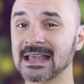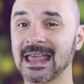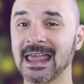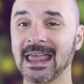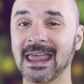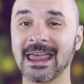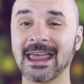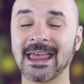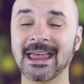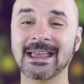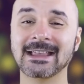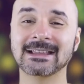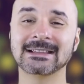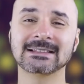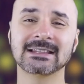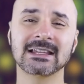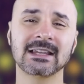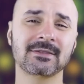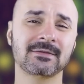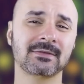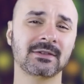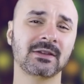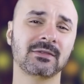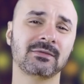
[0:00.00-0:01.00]
and
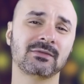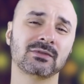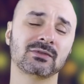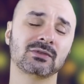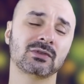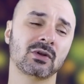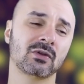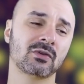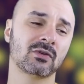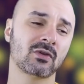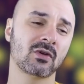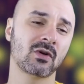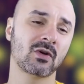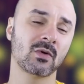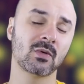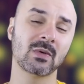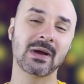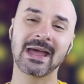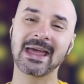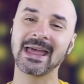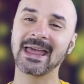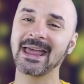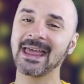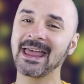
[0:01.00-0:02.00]
even if you don't
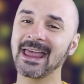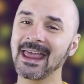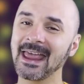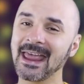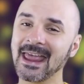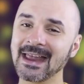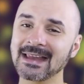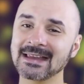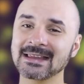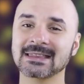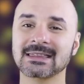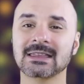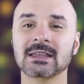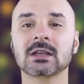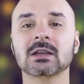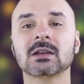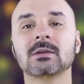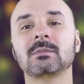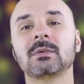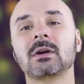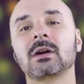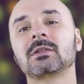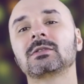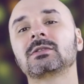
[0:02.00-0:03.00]
know anything
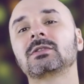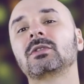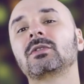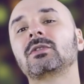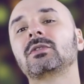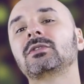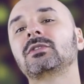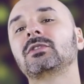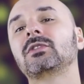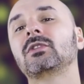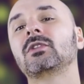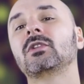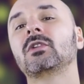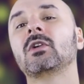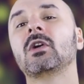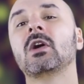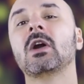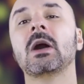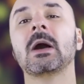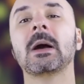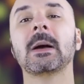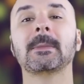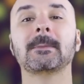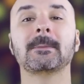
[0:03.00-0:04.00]
about audio
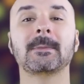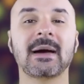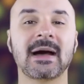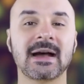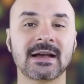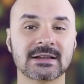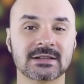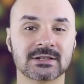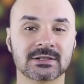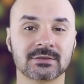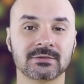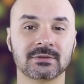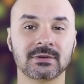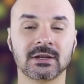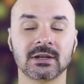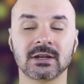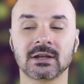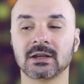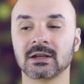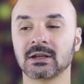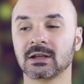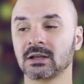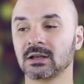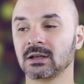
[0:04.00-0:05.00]

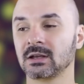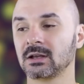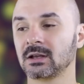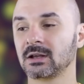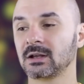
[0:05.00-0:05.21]
mastering,